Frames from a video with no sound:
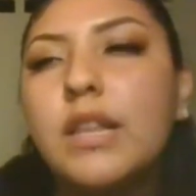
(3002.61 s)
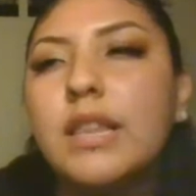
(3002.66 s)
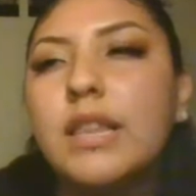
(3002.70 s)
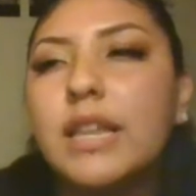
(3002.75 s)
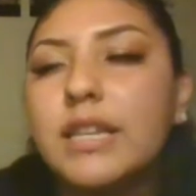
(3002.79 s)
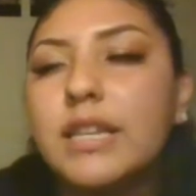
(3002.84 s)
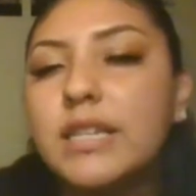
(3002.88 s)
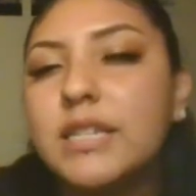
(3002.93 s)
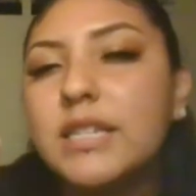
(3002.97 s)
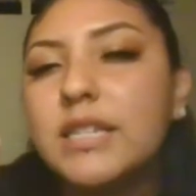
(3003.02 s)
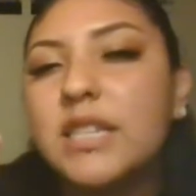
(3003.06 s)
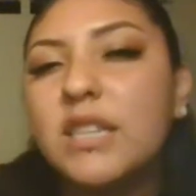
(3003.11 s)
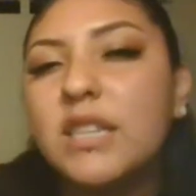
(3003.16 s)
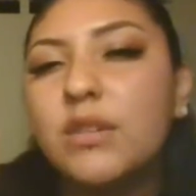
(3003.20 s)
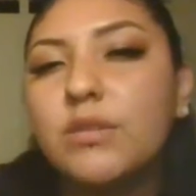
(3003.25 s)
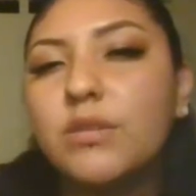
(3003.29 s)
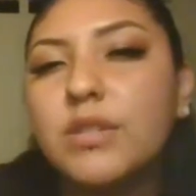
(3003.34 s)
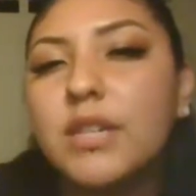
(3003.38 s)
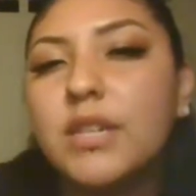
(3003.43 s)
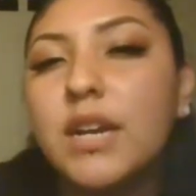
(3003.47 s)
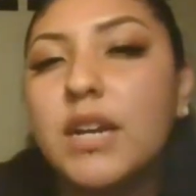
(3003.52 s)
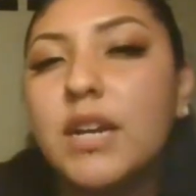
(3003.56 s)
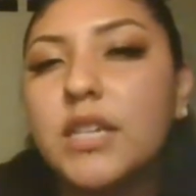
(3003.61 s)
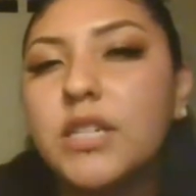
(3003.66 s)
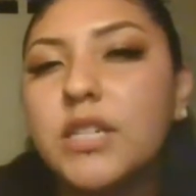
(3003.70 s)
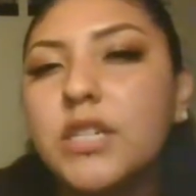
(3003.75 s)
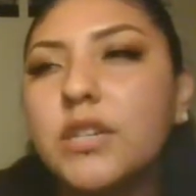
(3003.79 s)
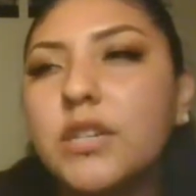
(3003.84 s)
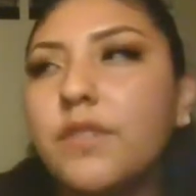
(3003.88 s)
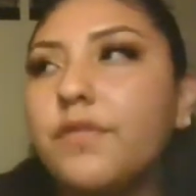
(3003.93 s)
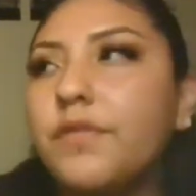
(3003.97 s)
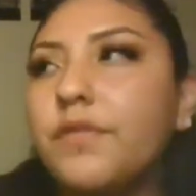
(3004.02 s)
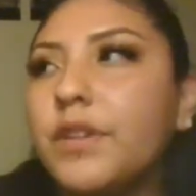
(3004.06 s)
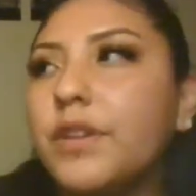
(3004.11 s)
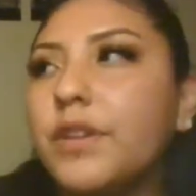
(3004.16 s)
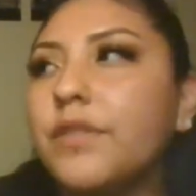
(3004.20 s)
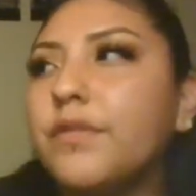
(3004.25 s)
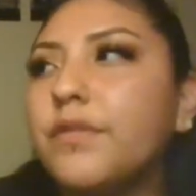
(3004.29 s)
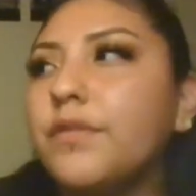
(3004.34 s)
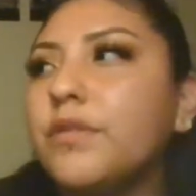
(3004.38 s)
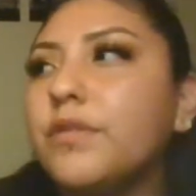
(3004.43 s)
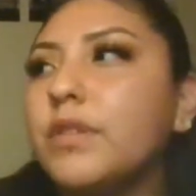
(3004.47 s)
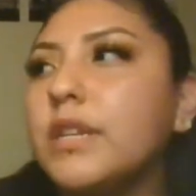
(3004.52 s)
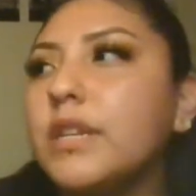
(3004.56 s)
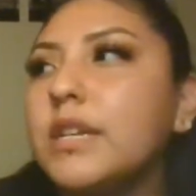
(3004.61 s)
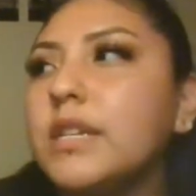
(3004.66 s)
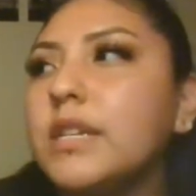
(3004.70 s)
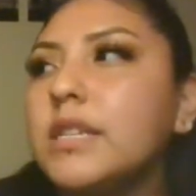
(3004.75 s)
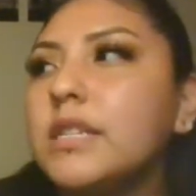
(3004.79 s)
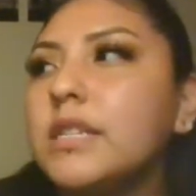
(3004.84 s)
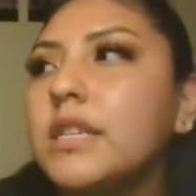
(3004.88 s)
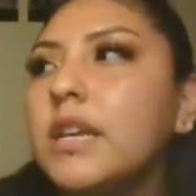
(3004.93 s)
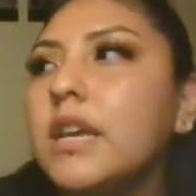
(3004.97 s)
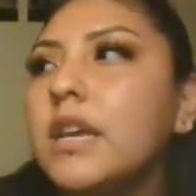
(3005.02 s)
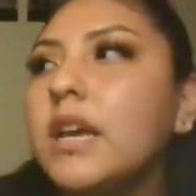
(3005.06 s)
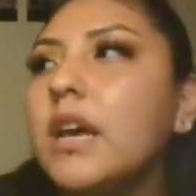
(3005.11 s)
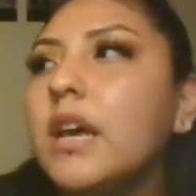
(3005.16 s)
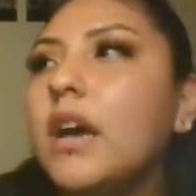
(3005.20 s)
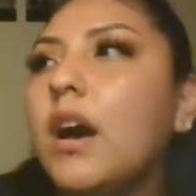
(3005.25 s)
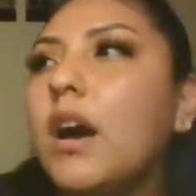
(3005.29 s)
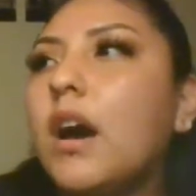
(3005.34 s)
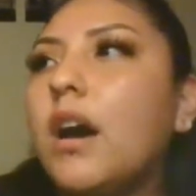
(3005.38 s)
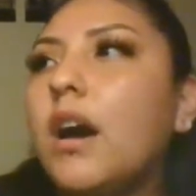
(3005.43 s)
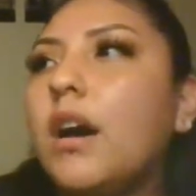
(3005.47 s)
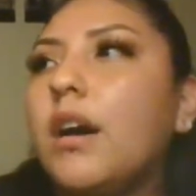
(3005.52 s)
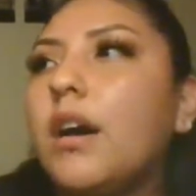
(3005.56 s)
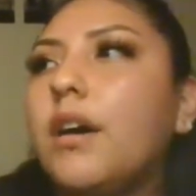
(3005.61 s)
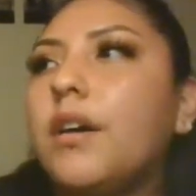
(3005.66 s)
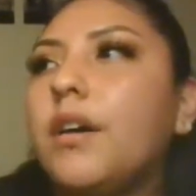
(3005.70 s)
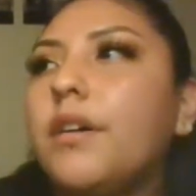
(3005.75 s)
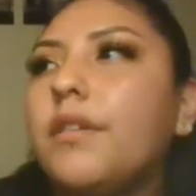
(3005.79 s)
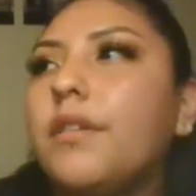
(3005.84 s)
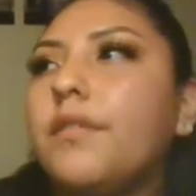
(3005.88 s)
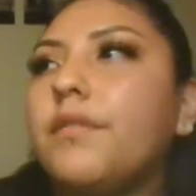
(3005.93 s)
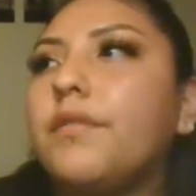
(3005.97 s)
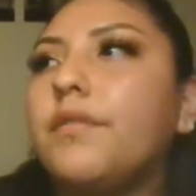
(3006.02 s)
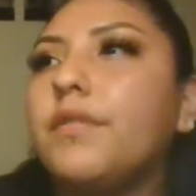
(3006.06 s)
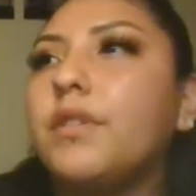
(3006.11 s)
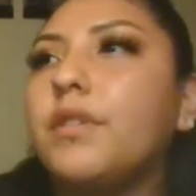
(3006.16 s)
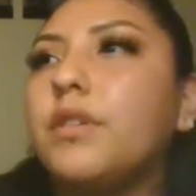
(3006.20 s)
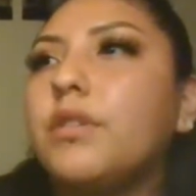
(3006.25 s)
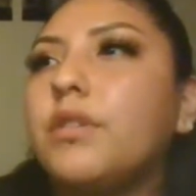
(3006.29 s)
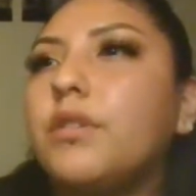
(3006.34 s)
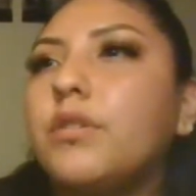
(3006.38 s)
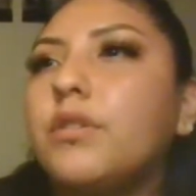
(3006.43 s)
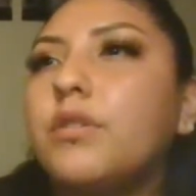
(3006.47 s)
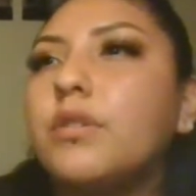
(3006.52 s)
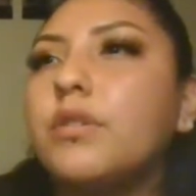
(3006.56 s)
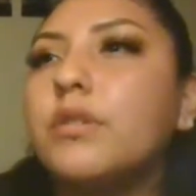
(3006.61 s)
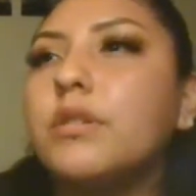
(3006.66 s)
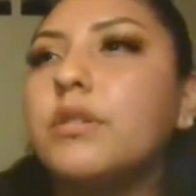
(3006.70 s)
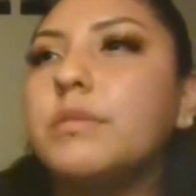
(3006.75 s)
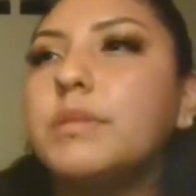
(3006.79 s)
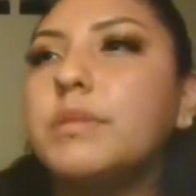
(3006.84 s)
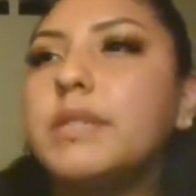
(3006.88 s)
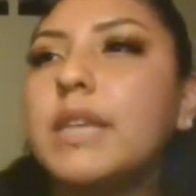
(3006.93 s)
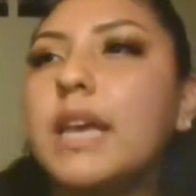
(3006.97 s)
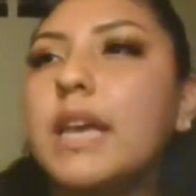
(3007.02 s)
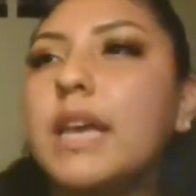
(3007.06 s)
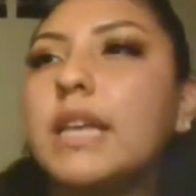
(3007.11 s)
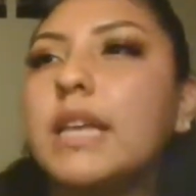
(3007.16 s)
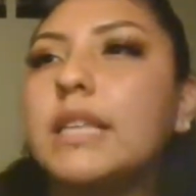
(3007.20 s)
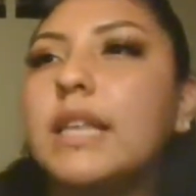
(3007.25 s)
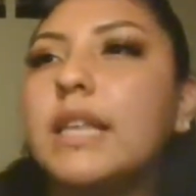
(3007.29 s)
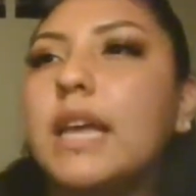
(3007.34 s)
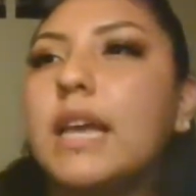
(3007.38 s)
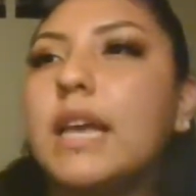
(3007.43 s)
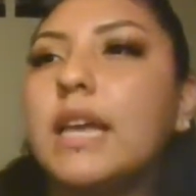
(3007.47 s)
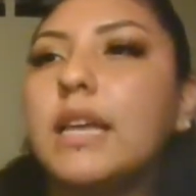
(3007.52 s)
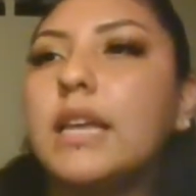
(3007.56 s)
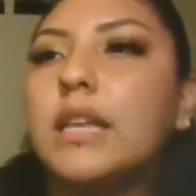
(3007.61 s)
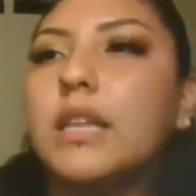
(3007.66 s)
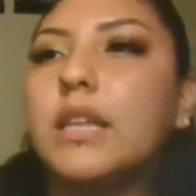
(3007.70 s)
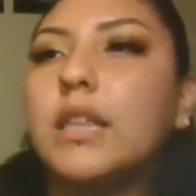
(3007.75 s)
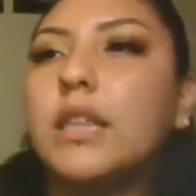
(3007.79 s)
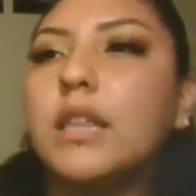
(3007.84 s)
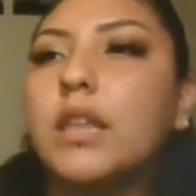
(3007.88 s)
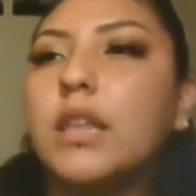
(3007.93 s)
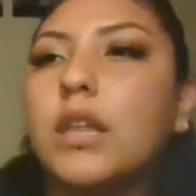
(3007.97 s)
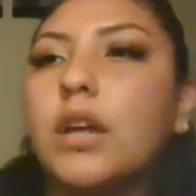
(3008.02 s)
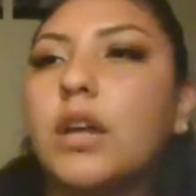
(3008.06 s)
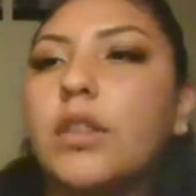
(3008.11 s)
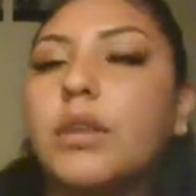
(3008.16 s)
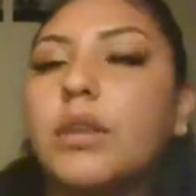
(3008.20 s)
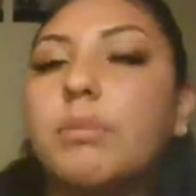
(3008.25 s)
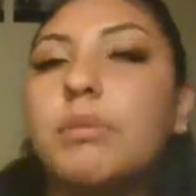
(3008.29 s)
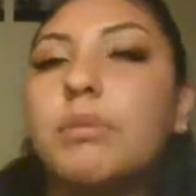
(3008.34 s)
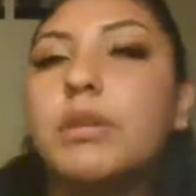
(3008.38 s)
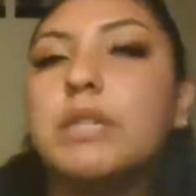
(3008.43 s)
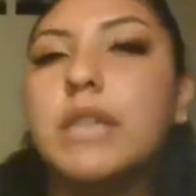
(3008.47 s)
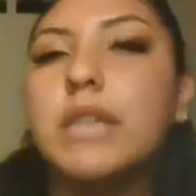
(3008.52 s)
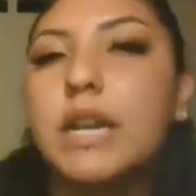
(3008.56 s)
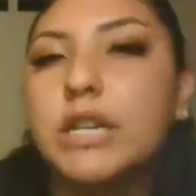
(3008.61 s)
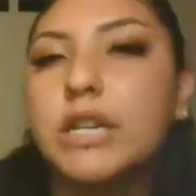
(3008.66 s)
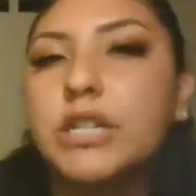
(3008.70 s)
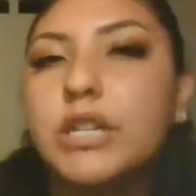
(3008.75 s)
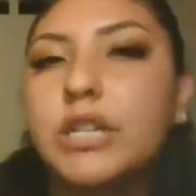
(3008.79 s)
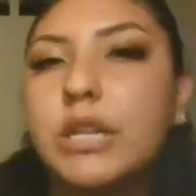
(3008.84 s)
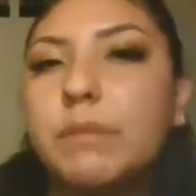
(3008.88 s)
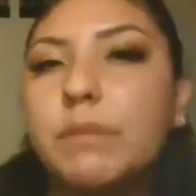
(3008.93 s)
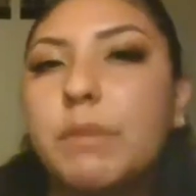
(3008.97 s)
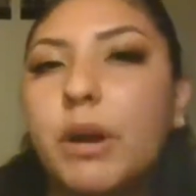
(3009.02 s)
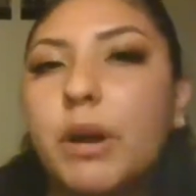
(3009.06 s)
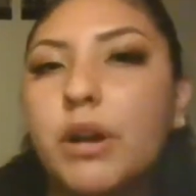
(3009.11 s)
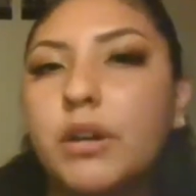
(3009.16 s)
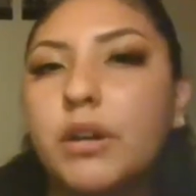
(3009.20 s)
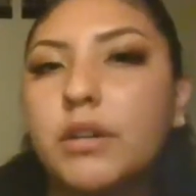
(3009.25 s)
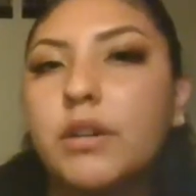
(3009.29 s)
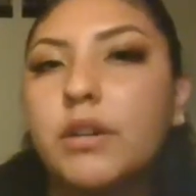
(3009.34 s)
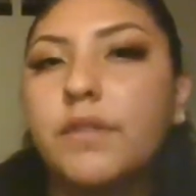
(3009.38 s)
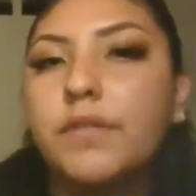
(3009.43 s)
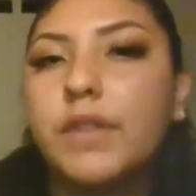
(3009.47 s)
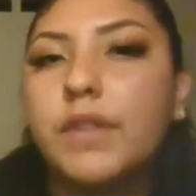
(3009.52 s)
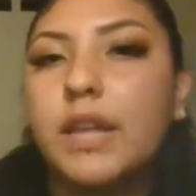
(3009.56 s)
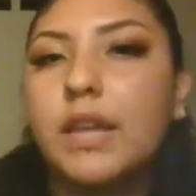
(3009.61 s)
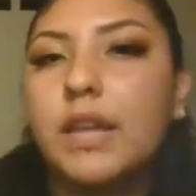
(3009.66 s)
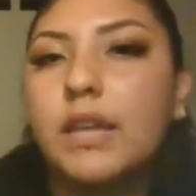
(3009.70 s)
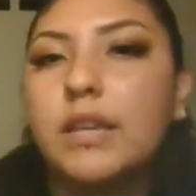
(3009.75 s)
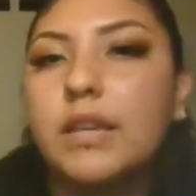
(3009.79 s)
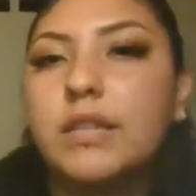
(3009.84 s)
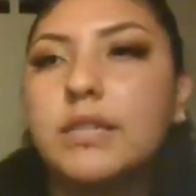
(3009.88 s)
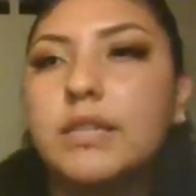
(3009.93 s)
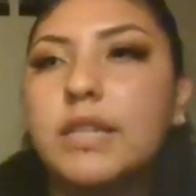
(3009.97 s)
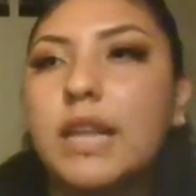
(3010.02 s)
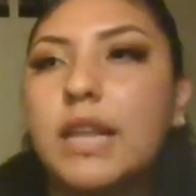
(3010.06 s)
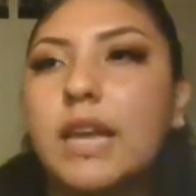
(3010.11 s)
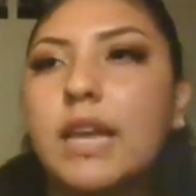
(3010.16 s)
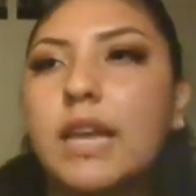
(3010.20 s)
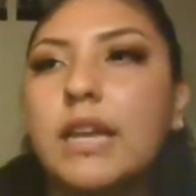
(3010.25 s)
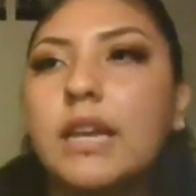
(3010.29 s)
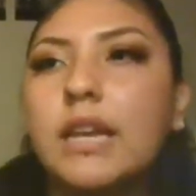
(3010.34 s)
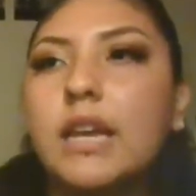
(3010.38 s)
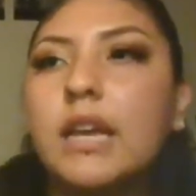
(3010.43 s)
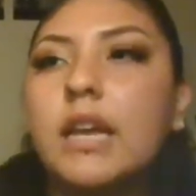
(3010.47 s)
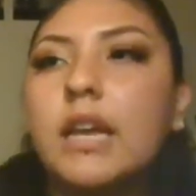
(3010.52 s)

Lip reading: like just a little touch of fearfulness of, you know what I'm saying, like on the protection part of things. Like,